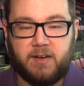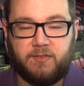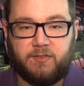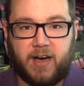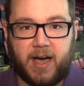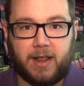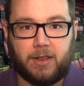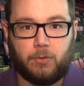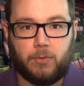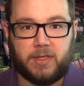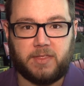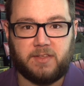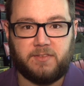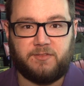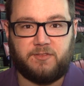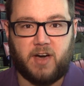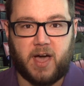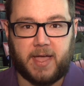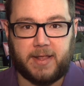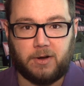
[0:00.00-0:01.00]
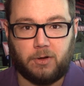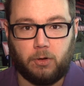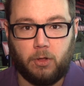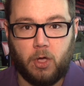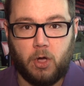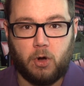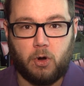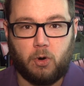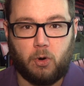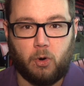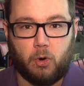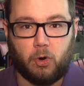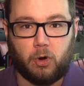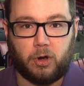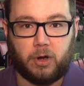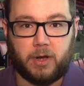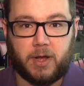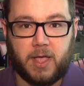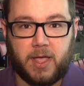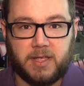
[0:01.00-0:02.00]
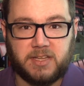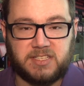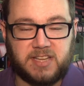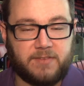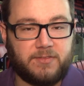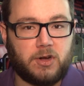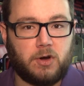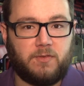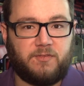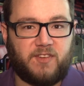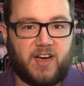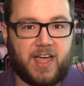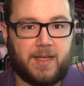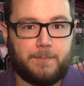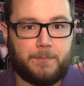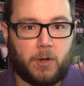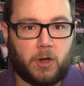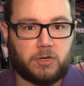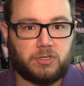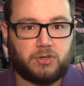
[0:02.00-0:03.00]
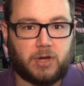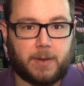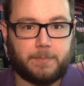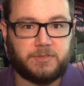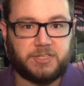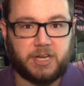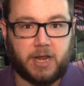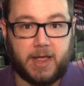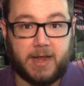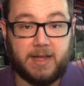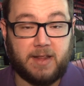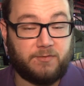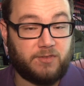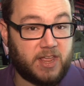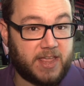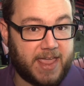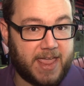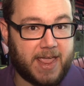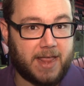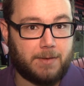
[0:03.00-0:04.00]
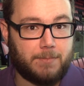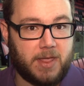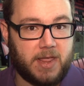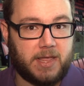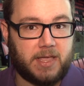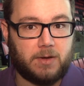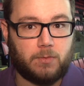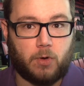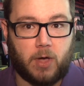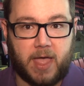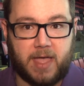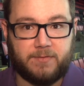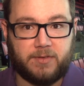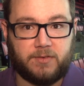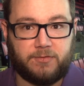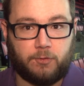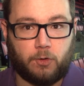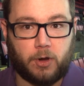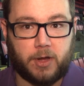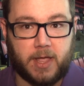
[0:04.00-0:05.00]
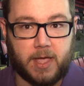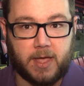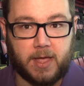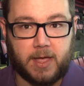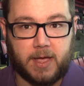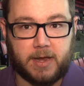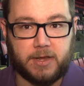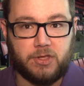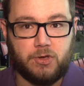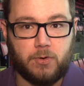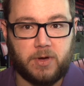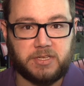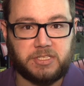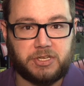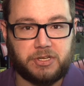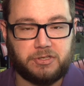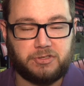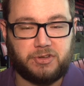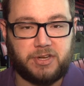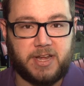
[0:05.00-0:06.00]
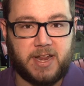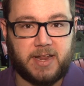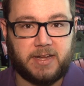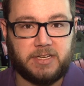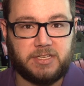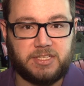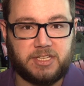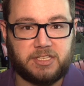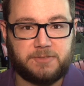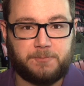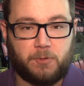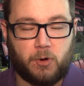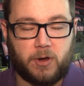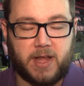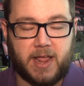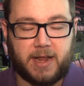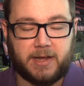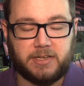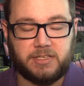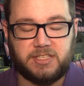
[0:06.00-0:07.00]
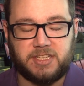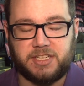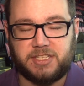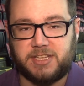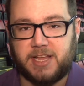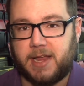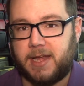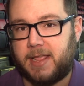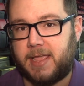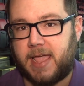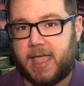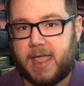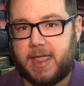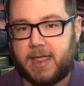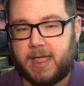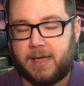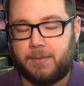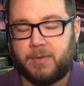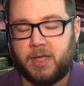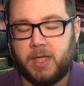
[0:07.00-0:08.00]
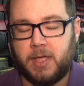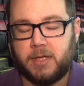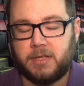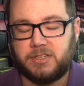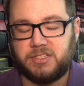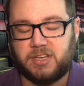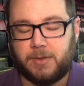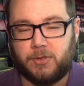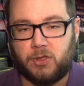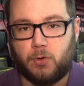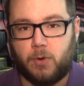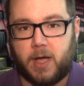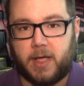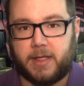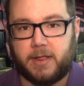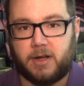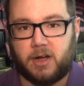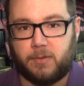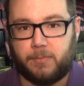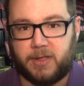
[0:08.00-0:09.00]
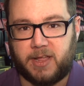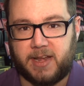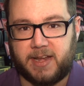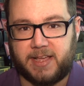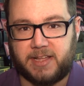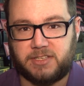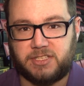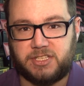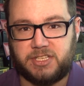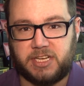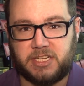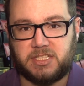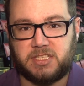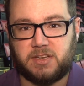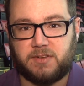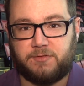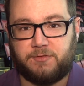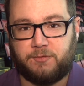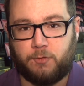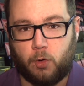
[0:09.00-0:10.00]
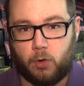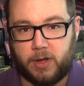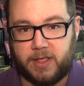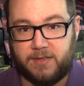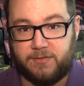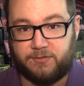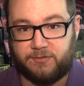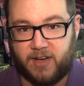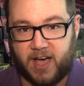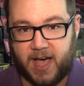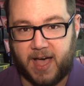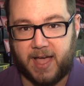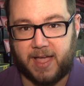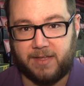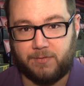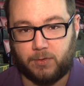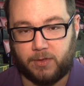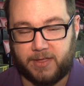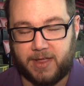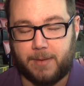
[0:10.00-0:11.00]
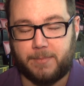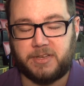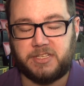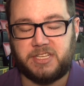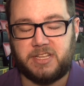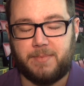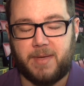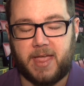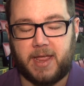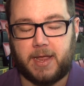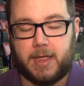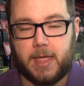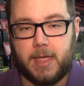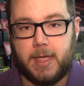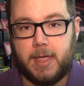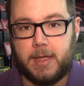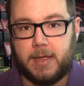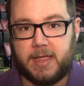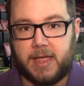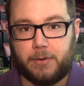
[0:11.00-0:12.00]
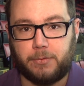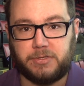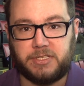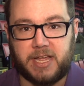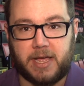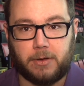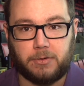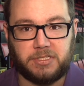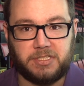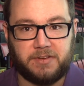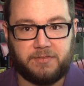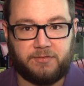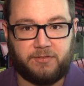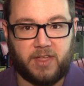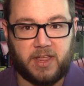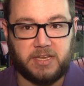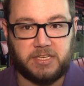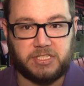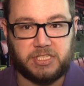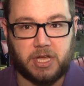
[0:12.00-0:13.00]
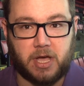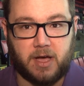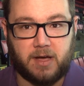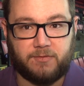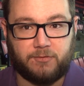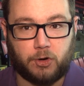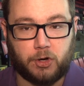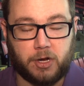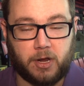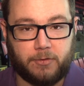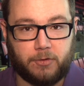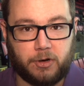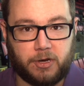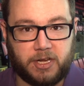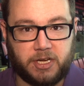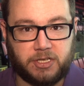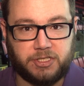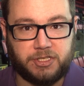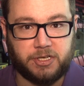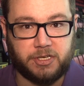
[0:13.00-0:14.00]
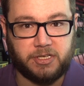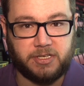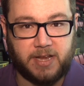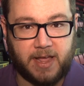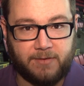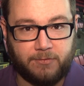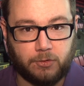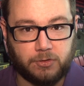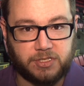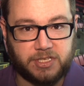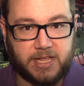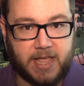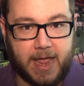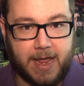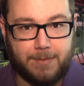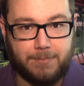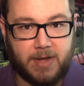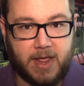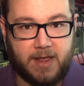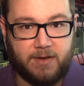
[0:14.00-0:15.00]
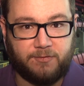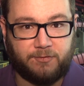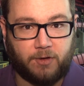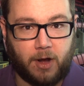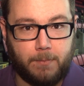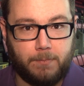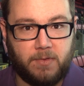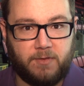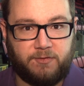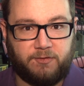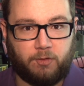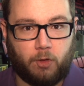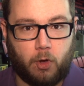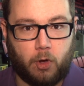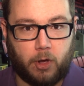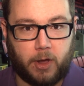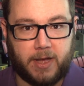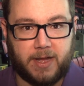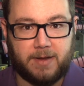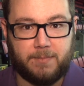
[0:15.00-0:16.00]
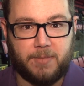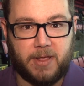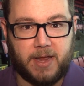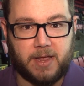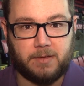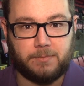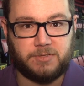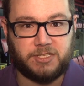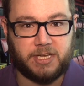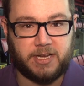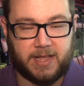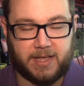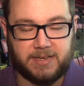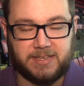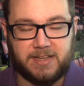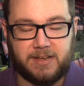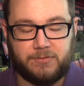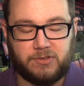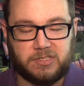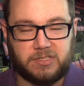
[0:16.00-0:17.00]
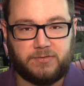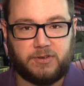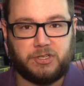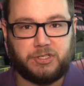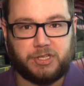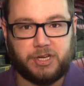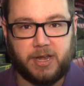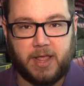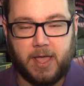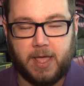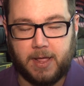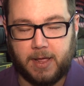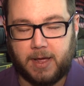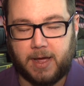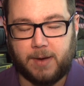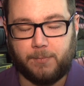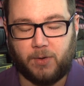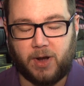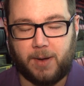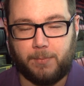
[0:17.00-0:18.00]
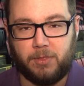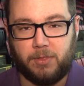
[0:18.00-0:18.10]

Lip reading: following the final horn. 7.05 puck drop tonight. If you can't make it, we'll have it for you on U.S. Country 96.9 at 680 a.m. WINR beginning at 6:45 with the M&T Bank countdown to face off. For another edition of Devils Game Day from the Floyd in Binghamton on Devils Vision, I'm Rob